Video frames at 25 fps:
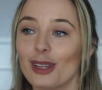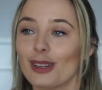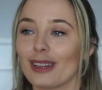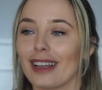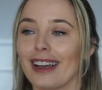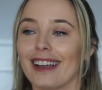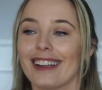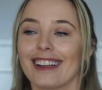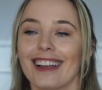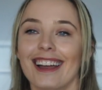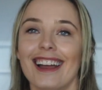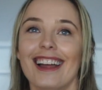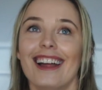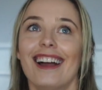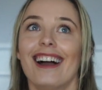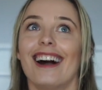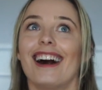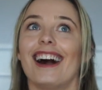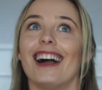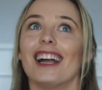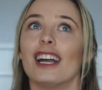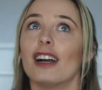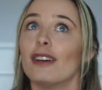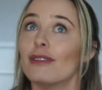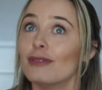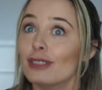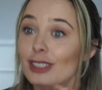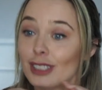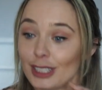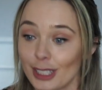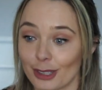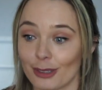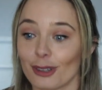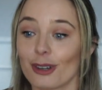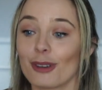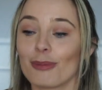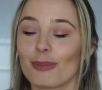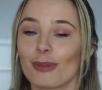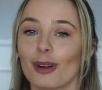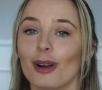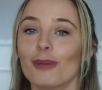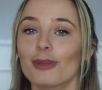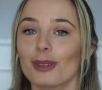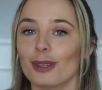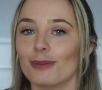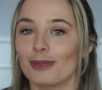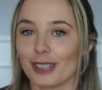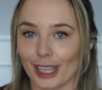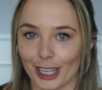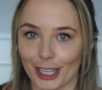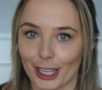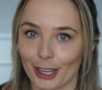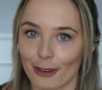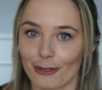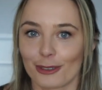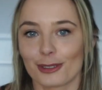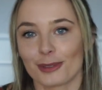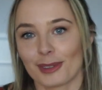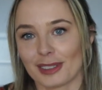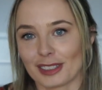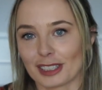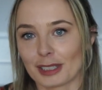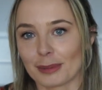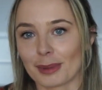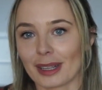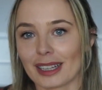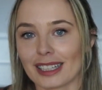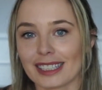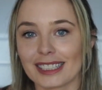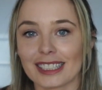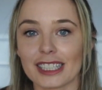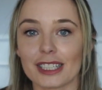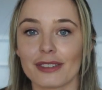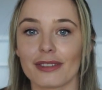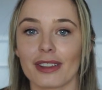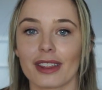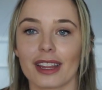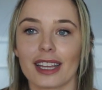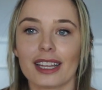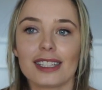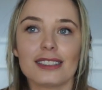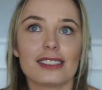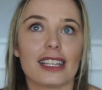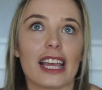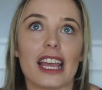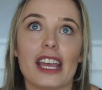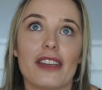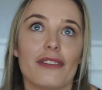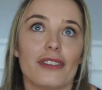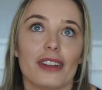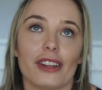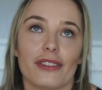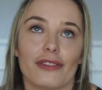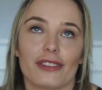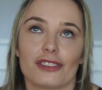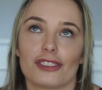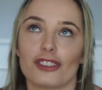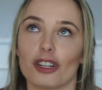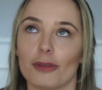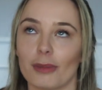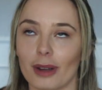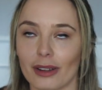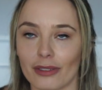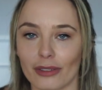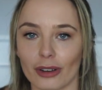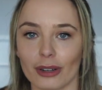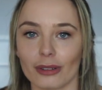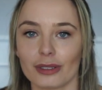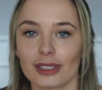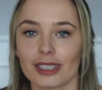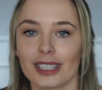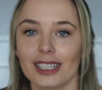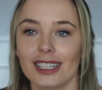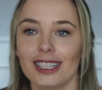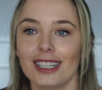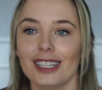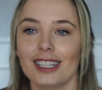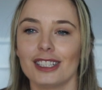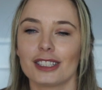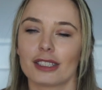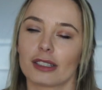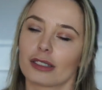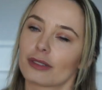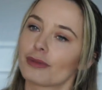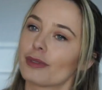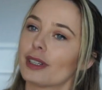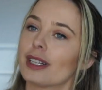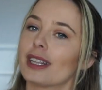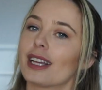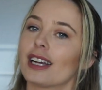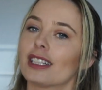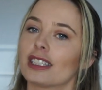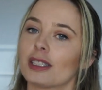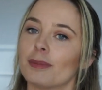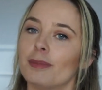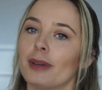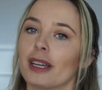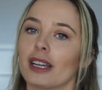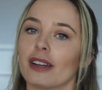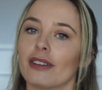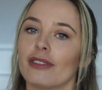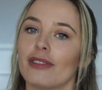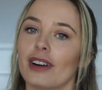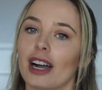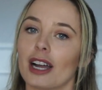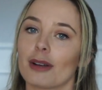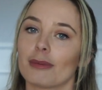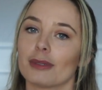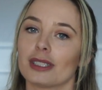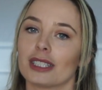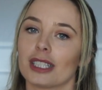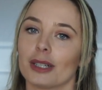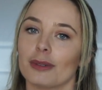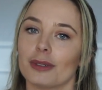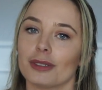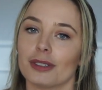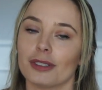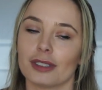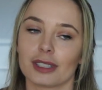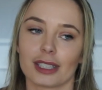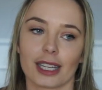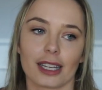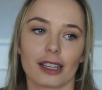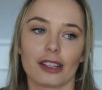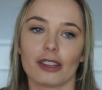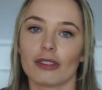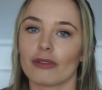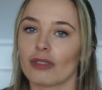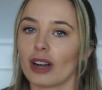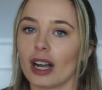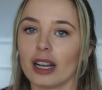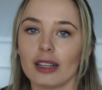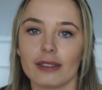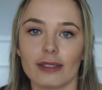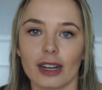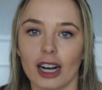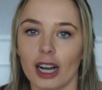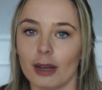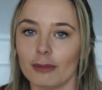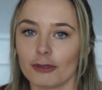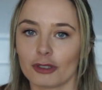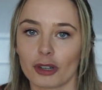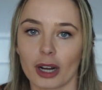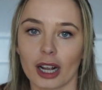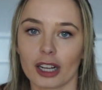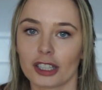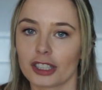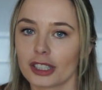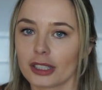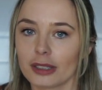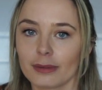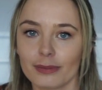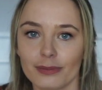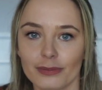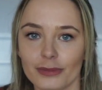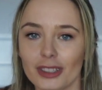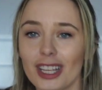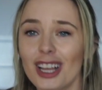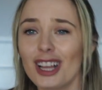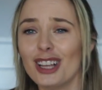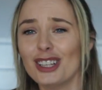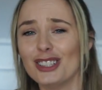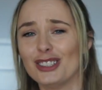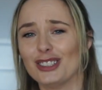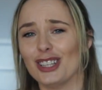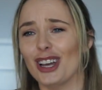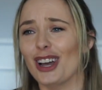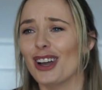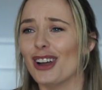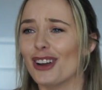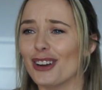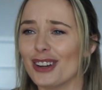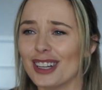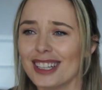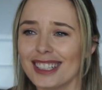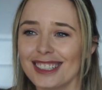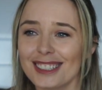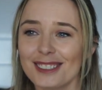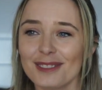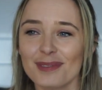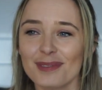Like, I have zero problem taking responsibility for things, even if it's not my fault. So it's really hard to pick a fight with someone who's like, you're right, I'm trash. So